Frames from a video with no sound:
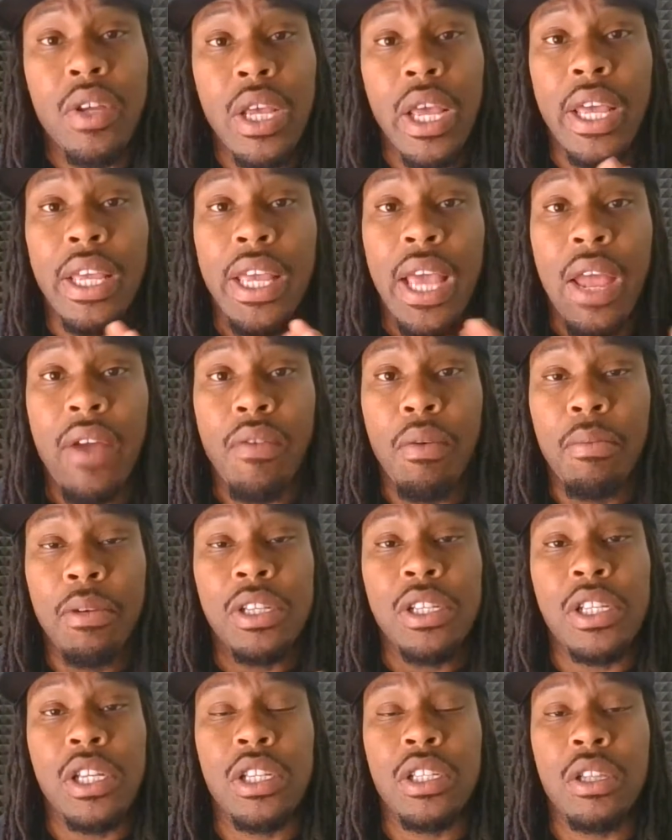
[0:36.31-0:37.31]
and gave them a
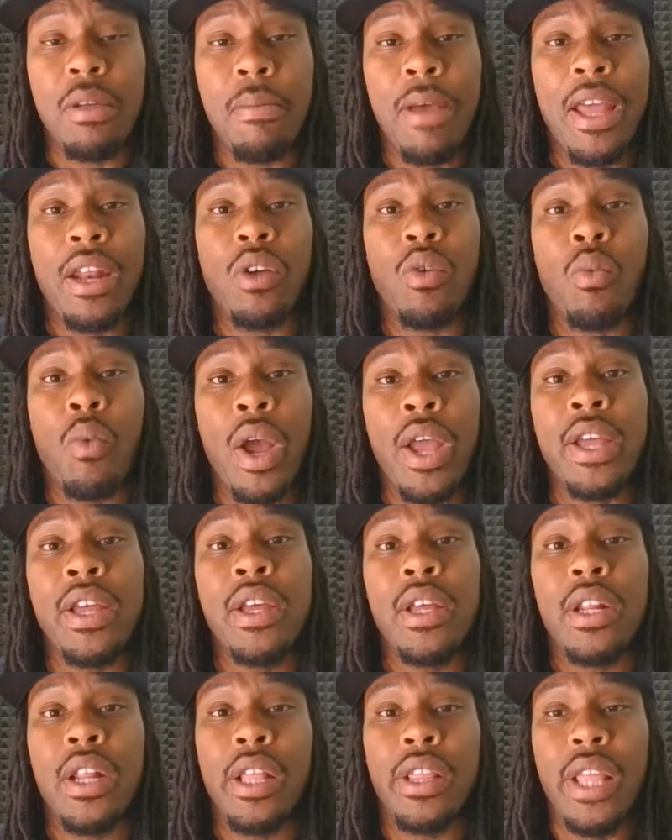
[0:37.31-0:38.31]
systematic way
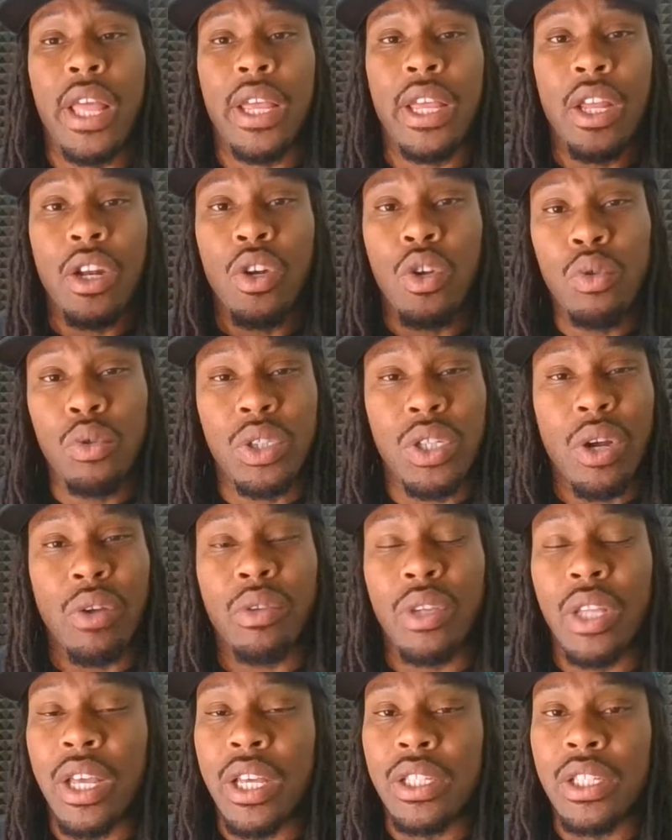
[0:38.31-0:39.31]
that they can do certain
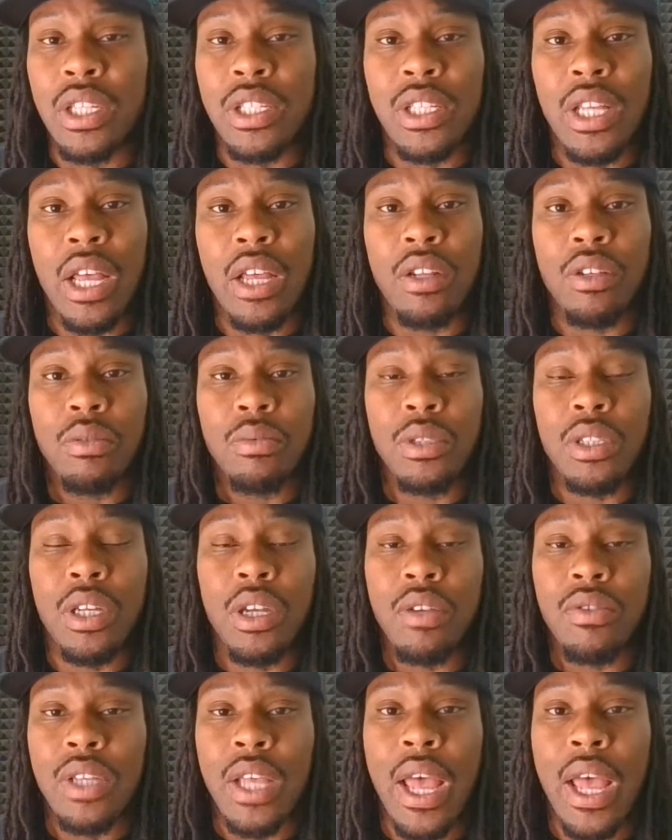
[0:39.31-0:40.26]
things and save themselves